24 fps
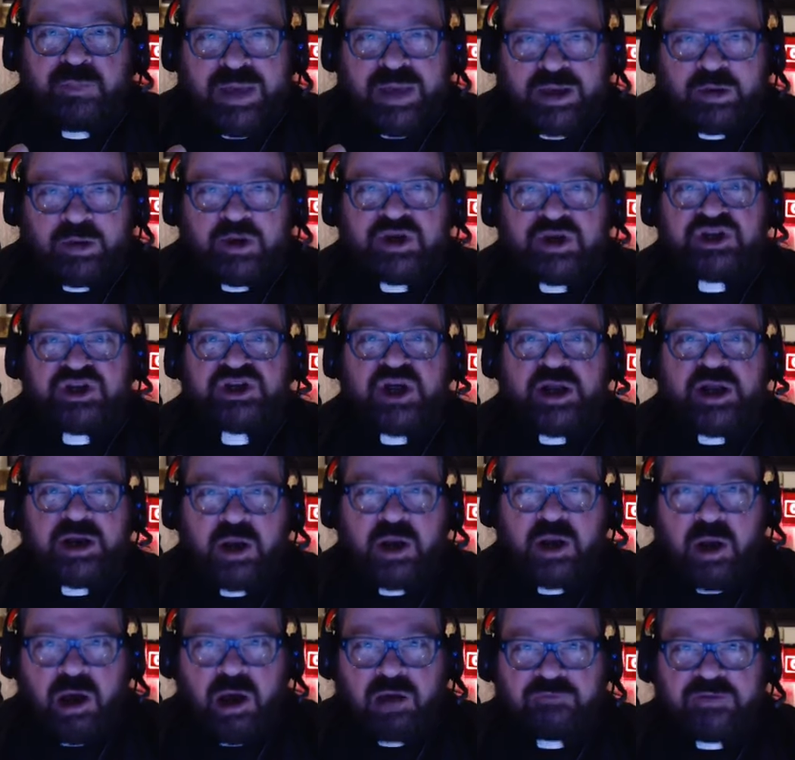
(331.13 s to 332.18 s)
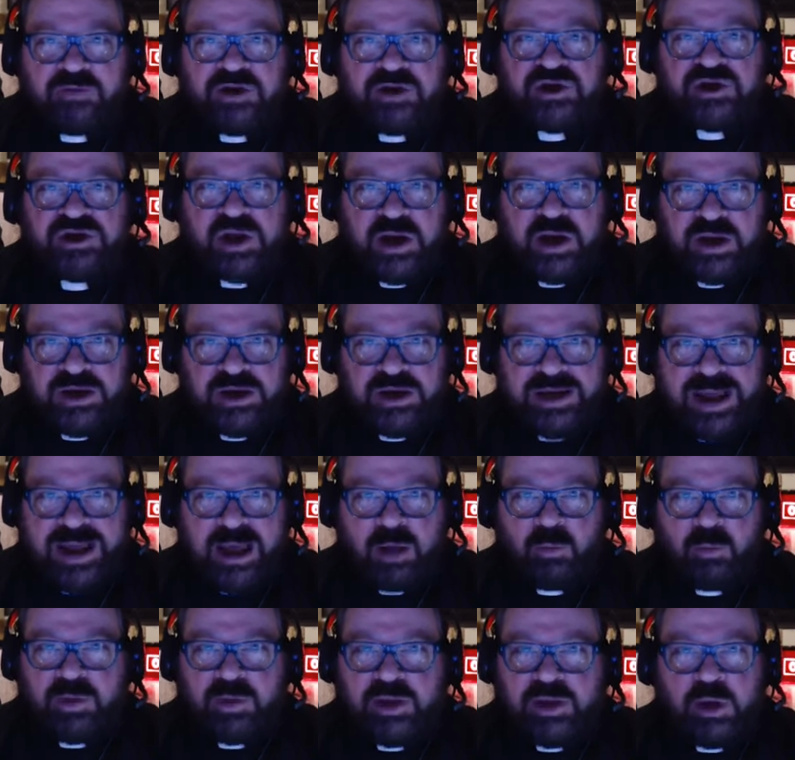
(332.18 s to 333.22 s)
better shut it off and shut it
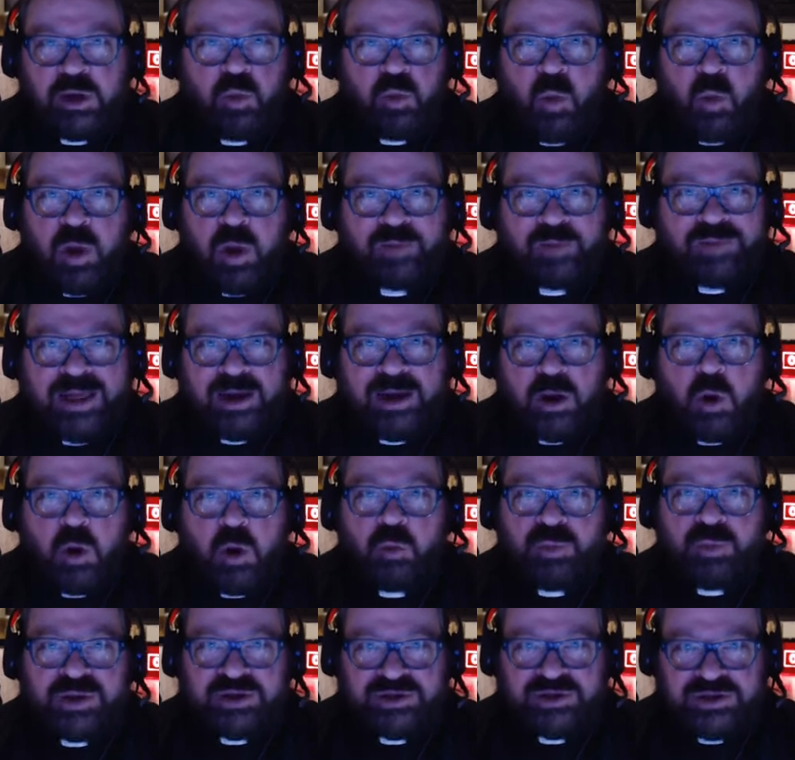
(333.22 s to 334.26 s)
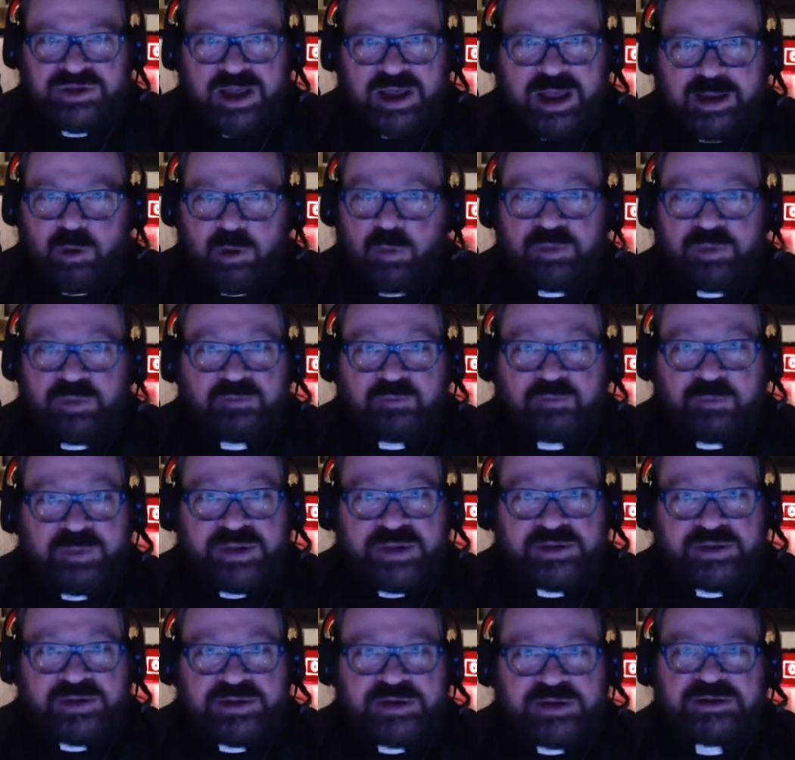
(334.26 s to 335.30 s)
down when you don't want that open sign open for
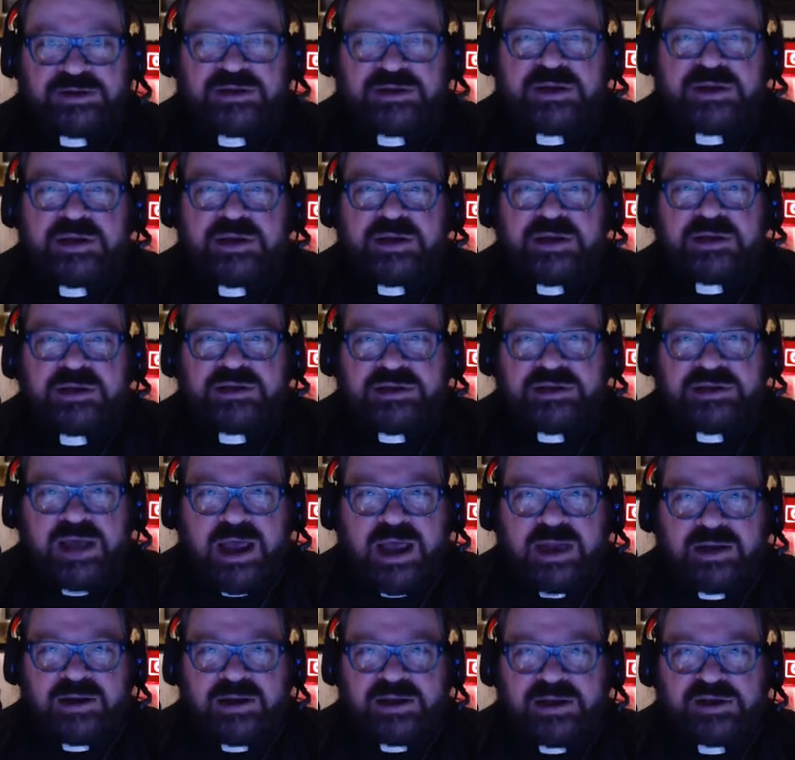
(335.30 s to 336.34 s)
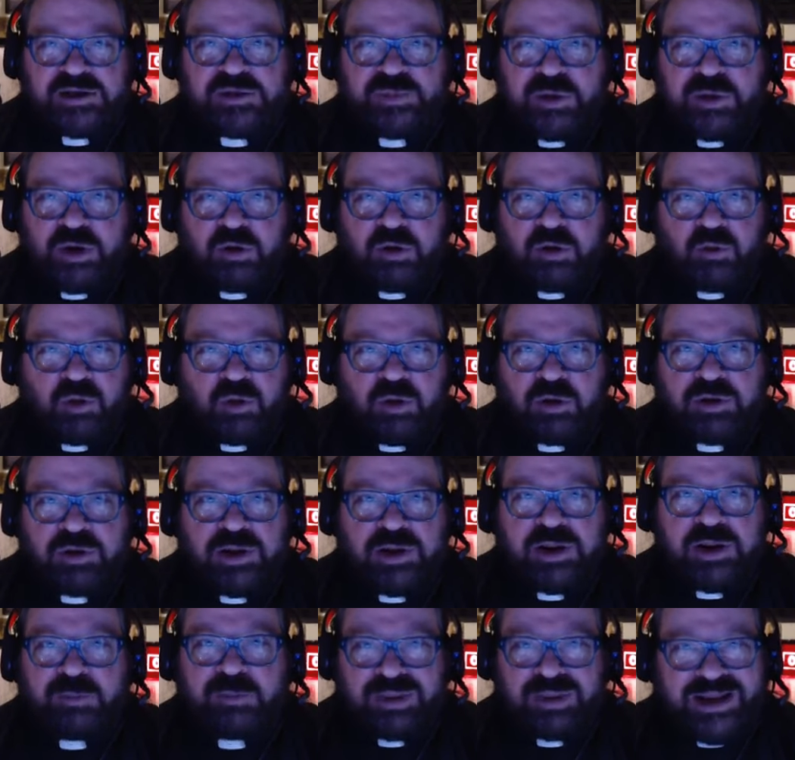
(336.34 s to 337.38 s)
business sign to the spirit
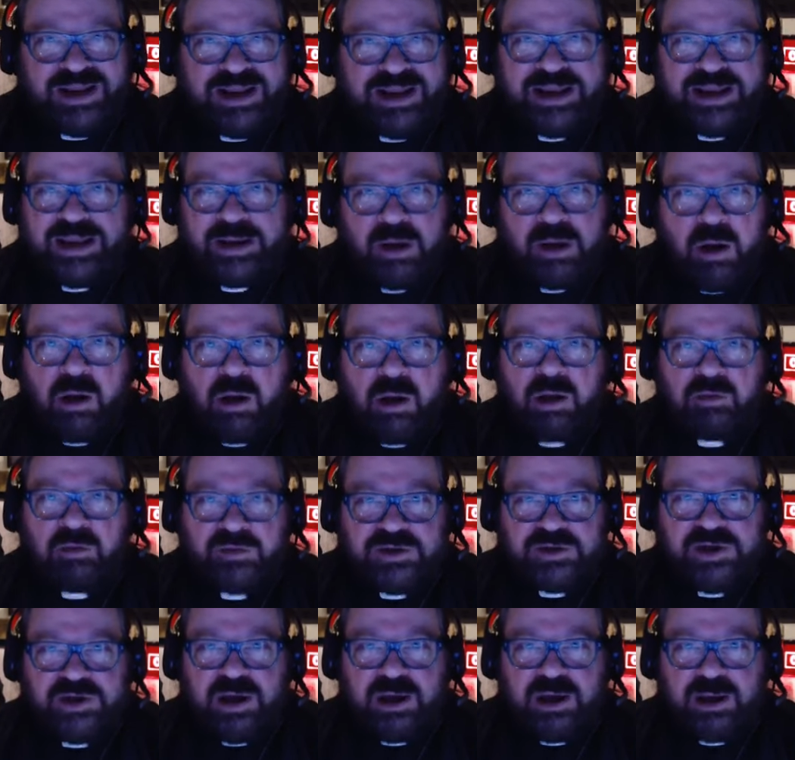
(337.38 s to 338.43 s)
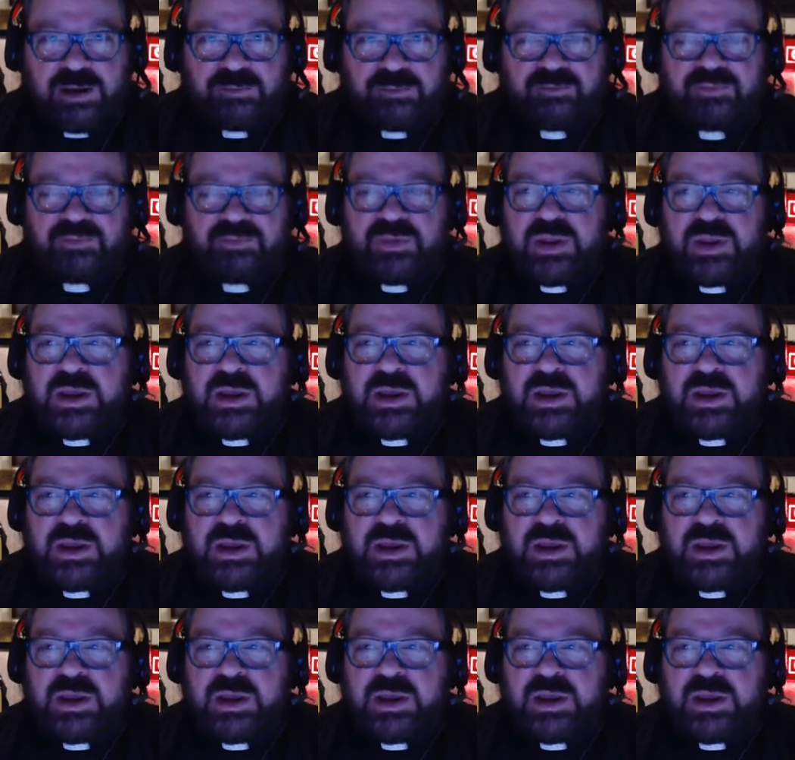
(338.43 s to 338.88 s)
world blinking all the time